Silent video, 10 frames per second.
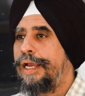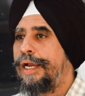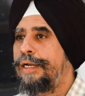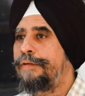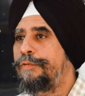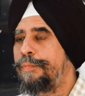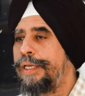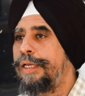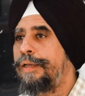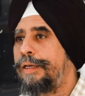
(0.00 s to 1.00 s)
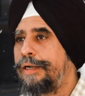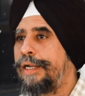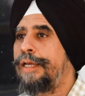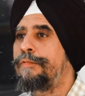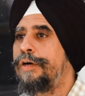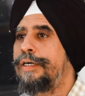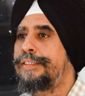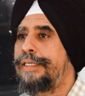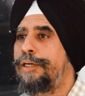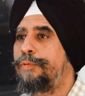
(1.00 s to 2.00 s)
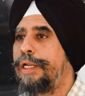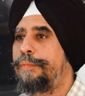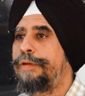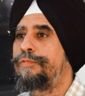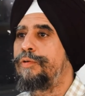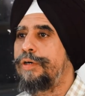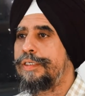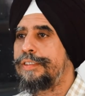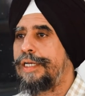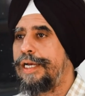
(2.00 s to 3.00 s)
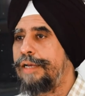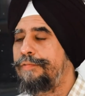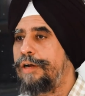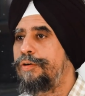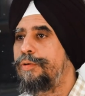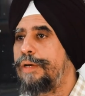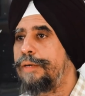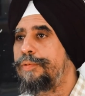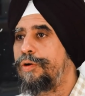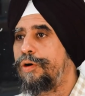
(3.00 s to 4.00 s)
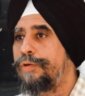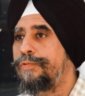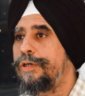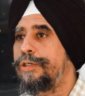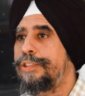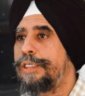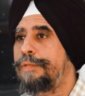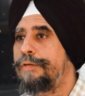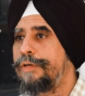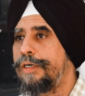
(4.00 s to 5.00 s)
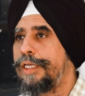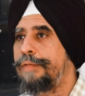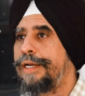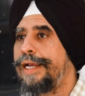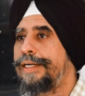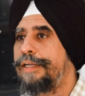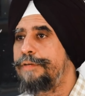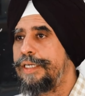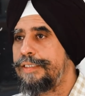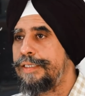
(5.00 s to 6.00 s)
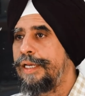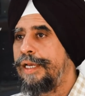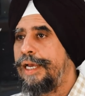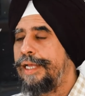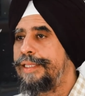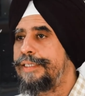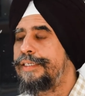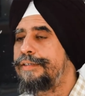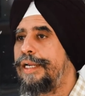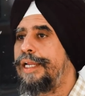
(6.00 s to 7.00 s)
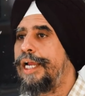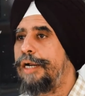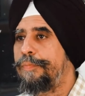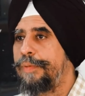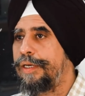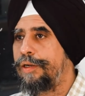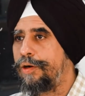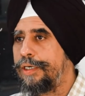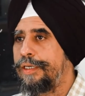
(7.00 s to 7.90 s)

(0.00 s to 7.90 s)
And for me, running works in developing focus. I have now developed a lot of focus in my work, in my activities, and this has really helped me a lot.